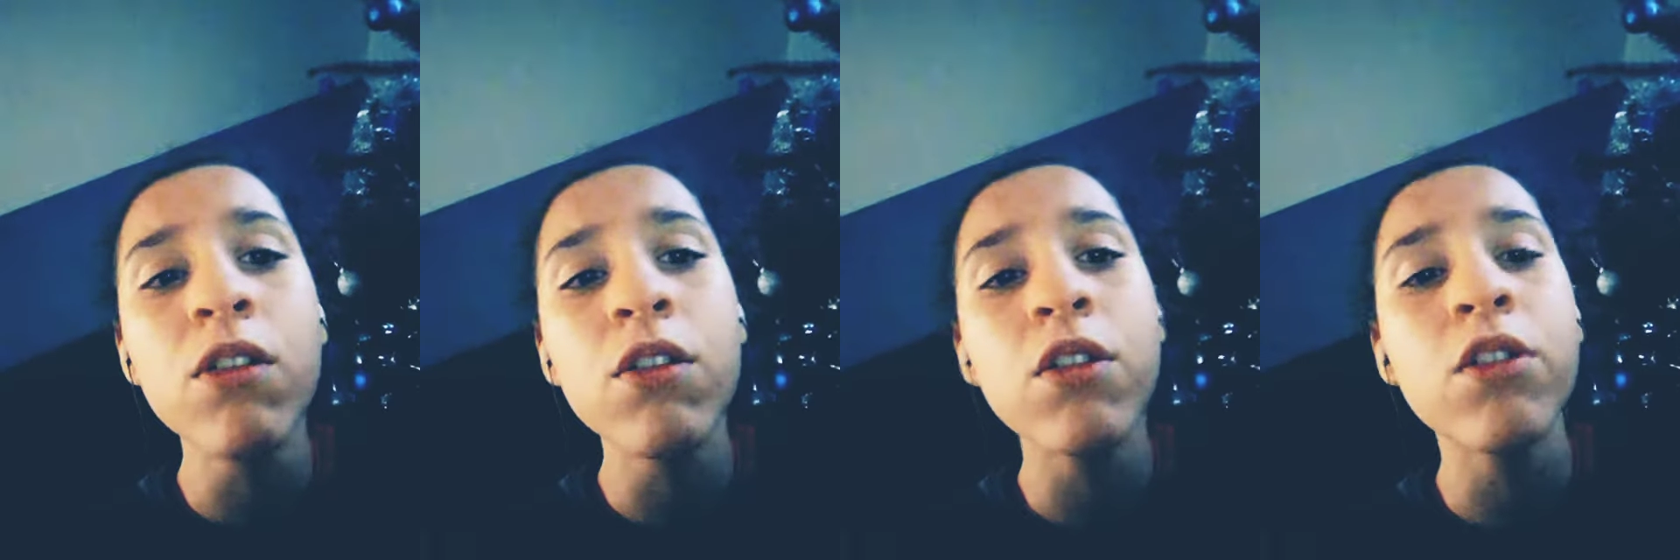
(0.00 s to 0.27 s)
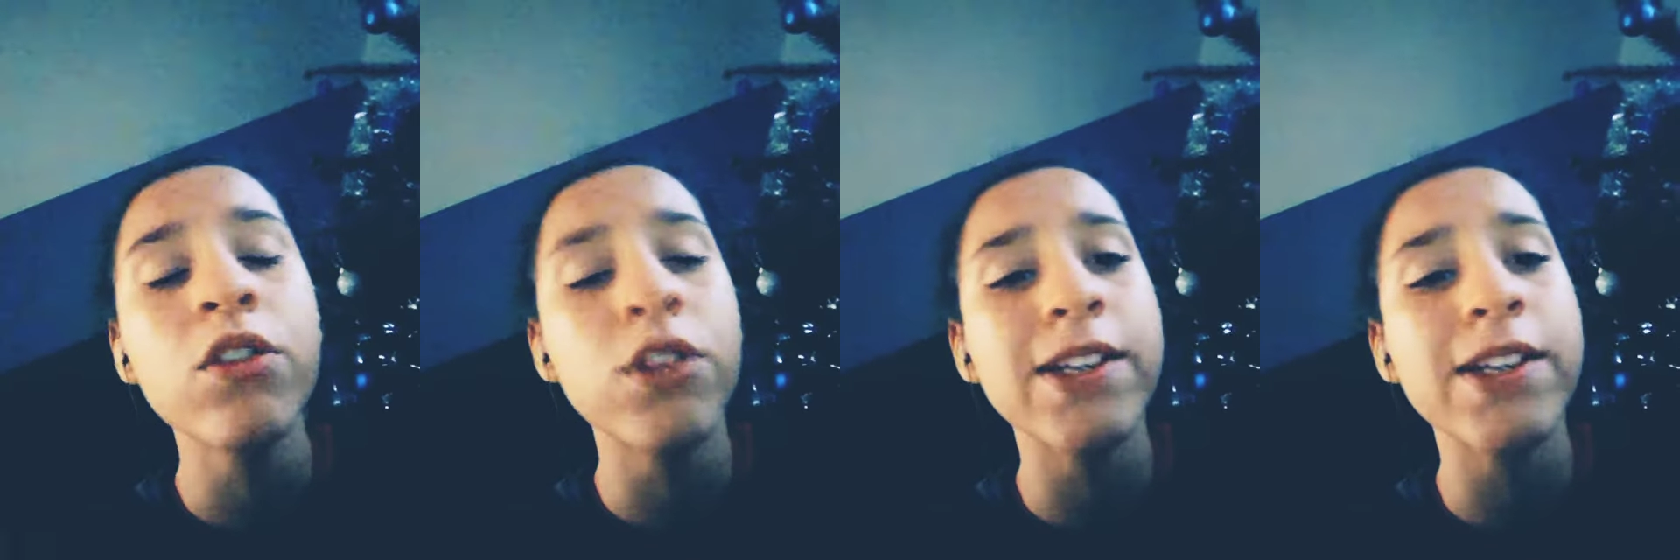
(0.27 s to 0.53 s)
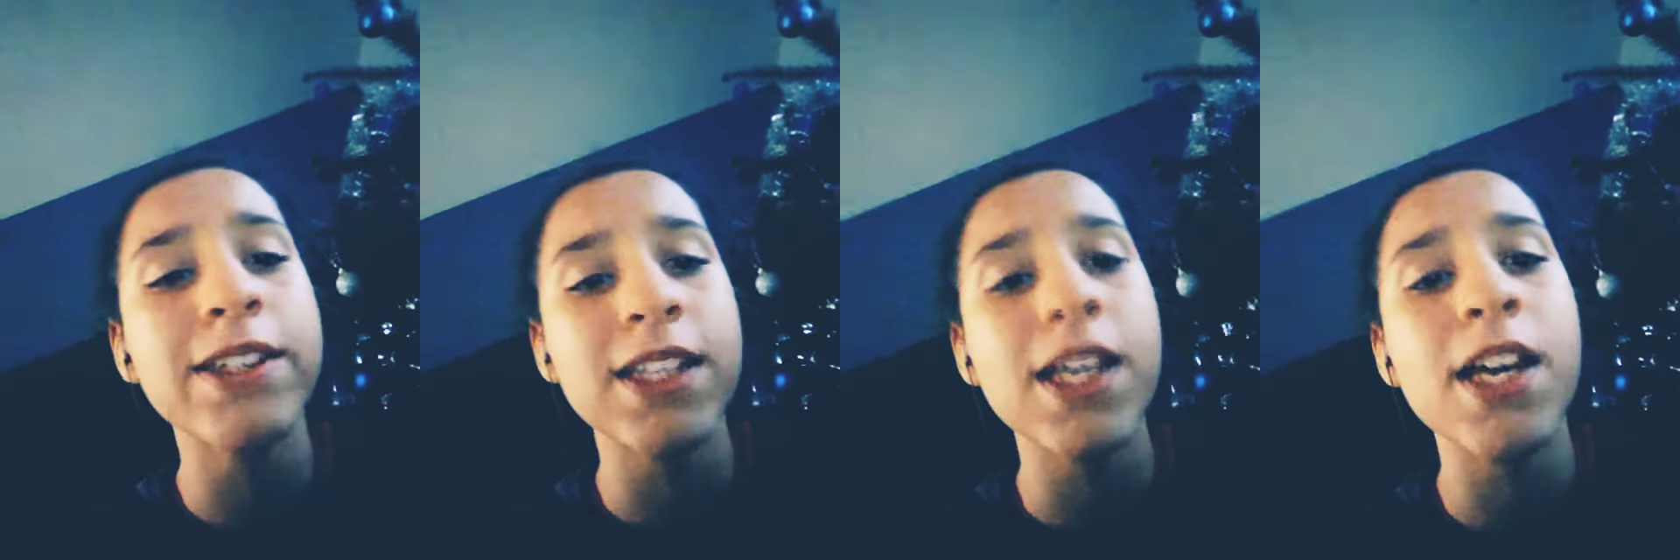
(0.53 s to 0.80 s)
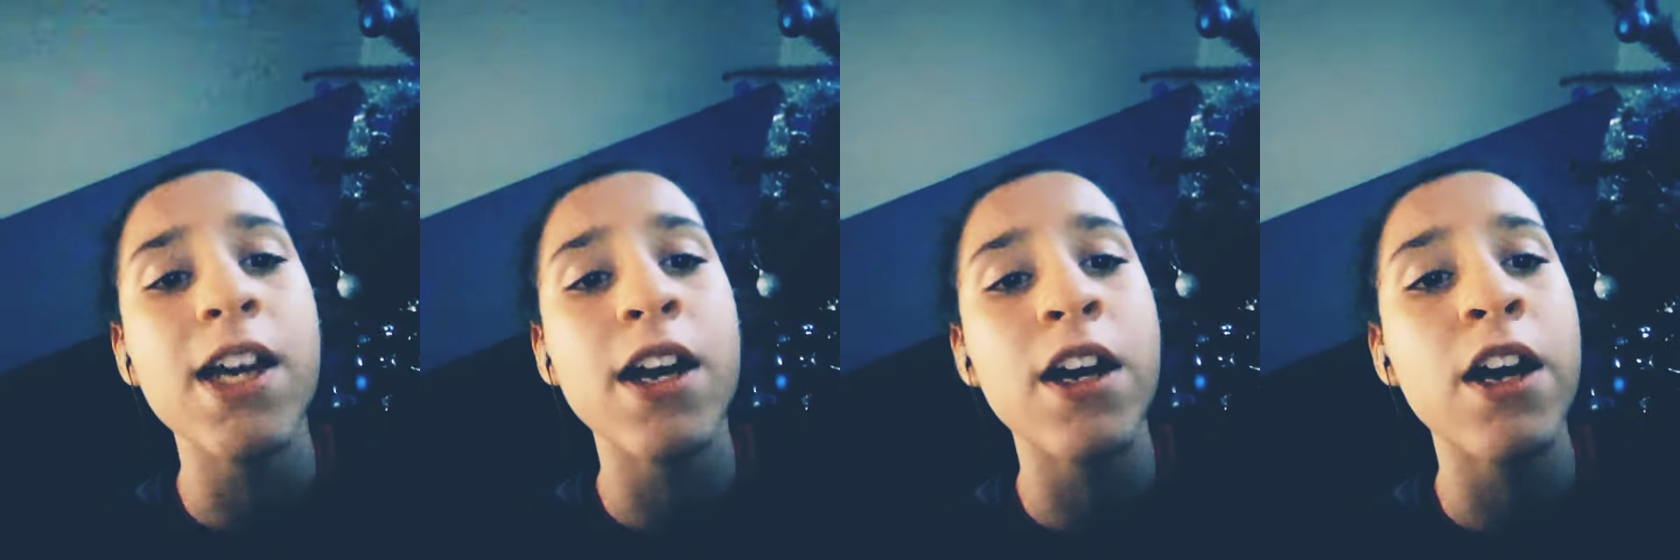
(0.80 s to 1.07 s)
let's
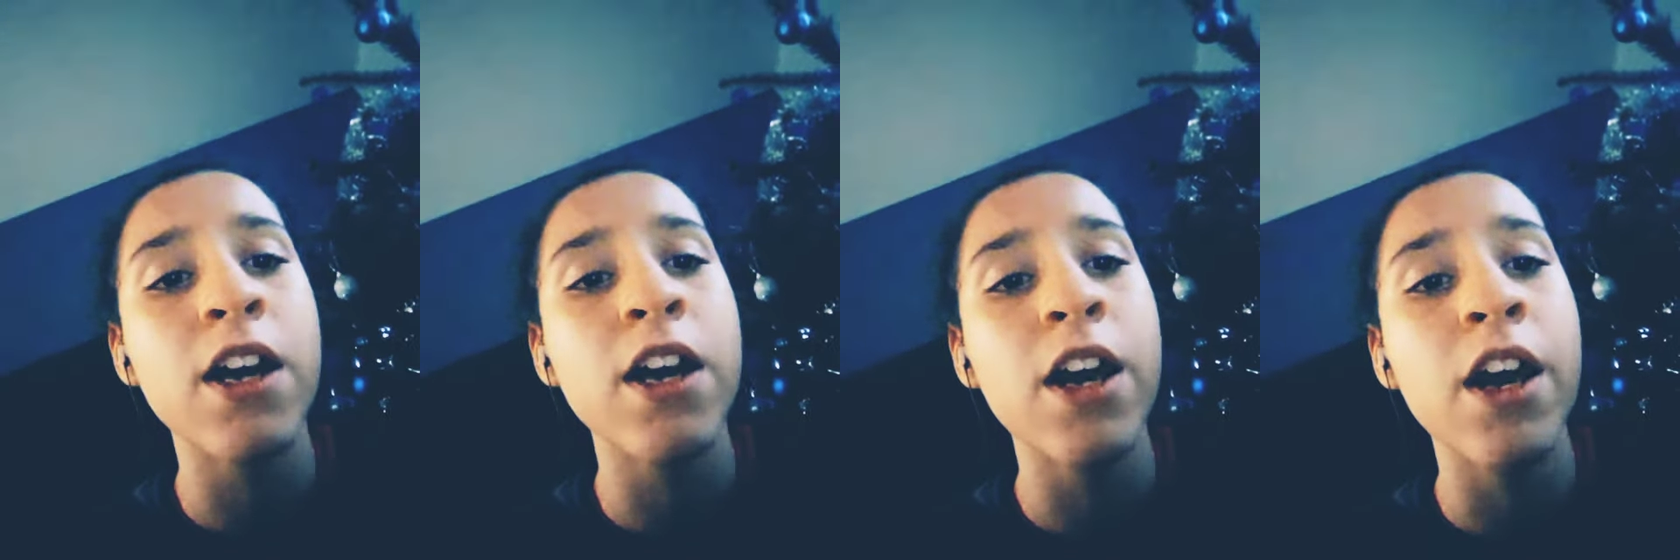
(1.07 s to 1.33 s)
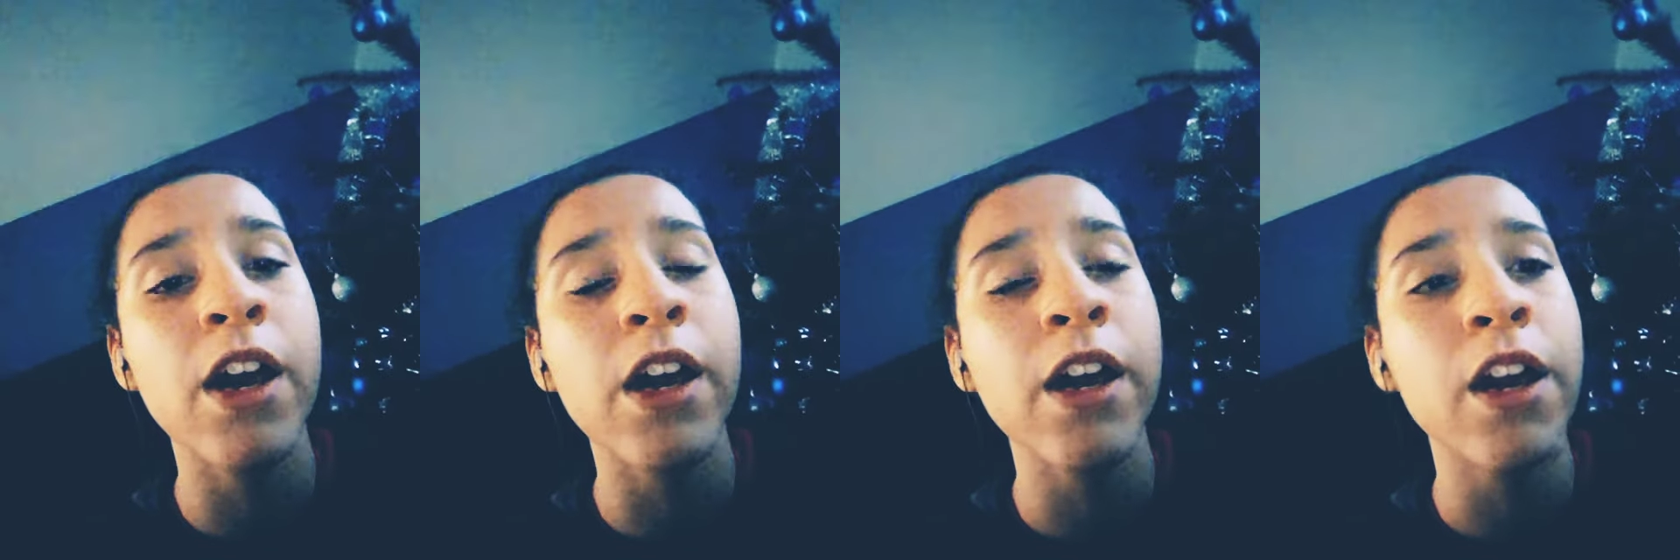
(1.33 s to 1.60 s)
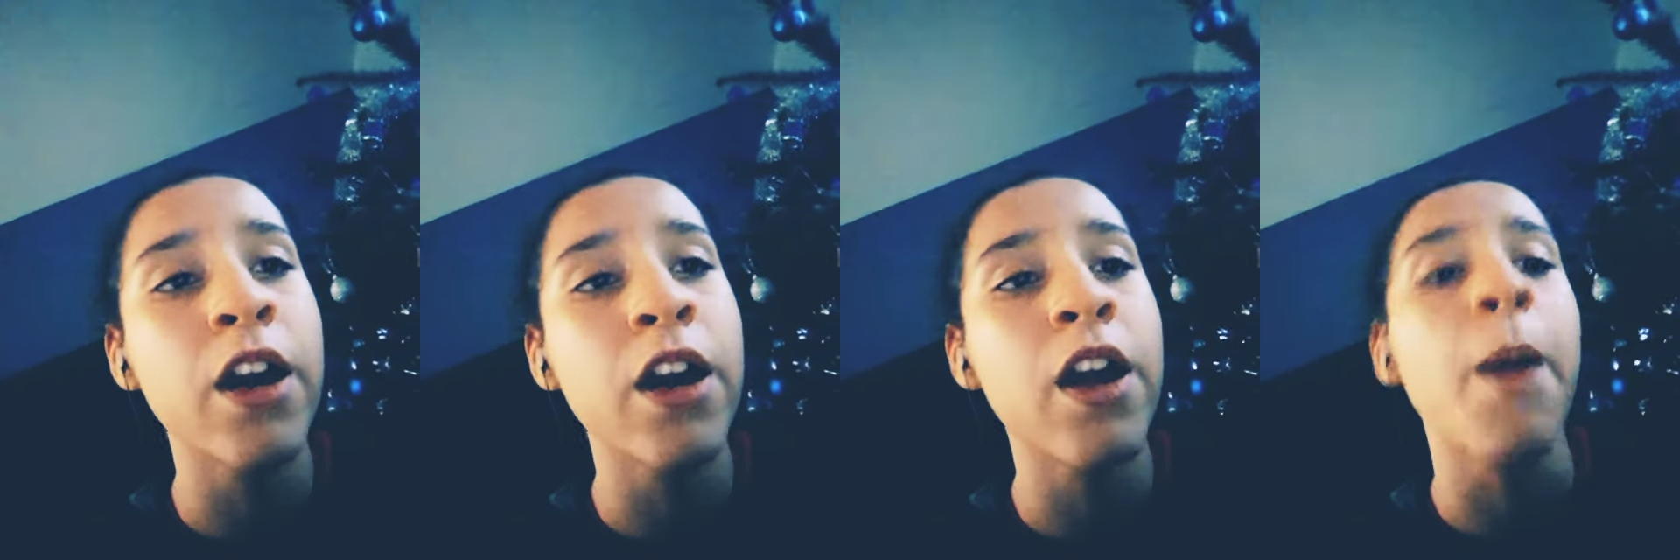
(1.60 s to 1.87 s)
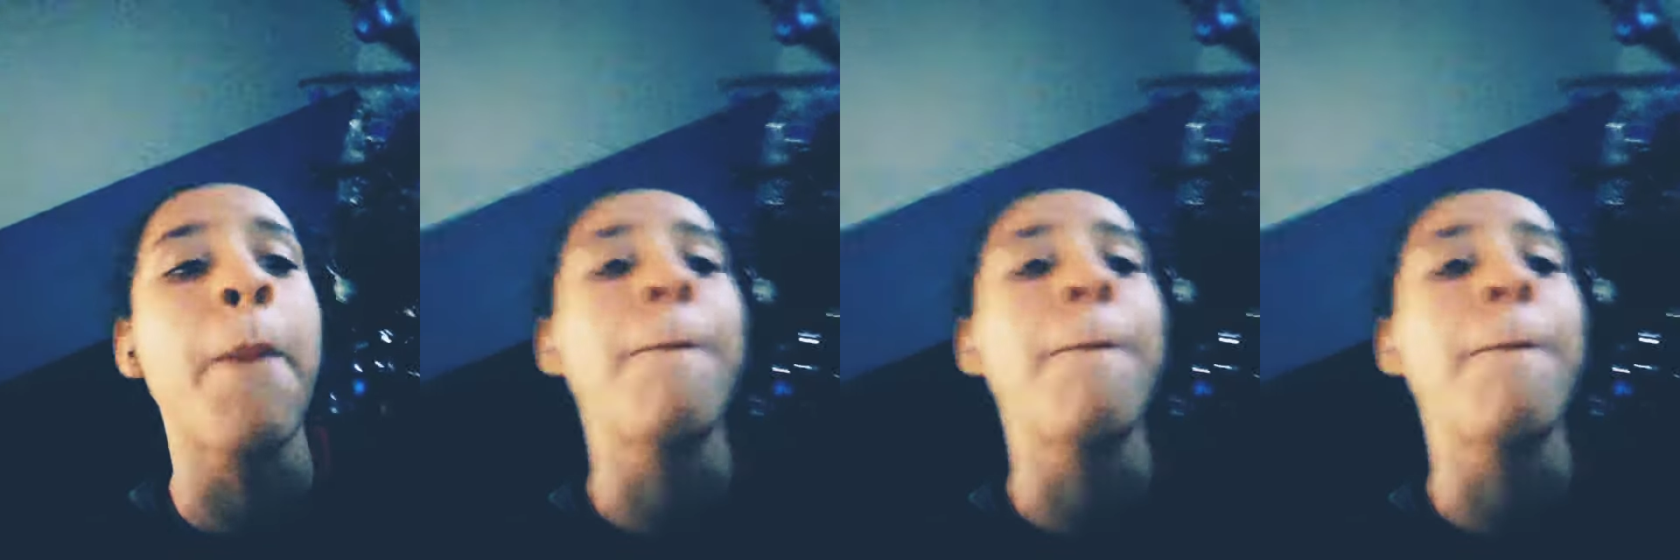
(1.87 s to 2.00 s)
say